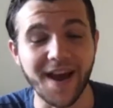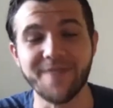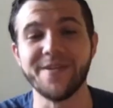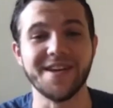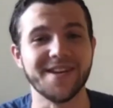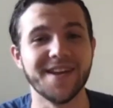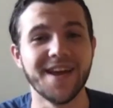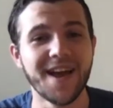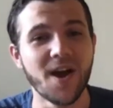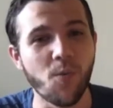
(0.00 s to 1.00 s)
I mean,
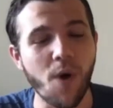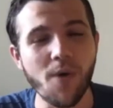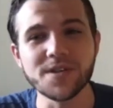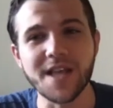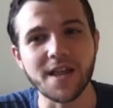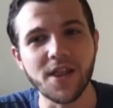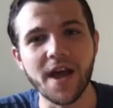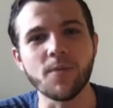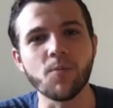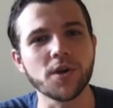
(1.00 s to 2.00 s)
what was yeah. that like?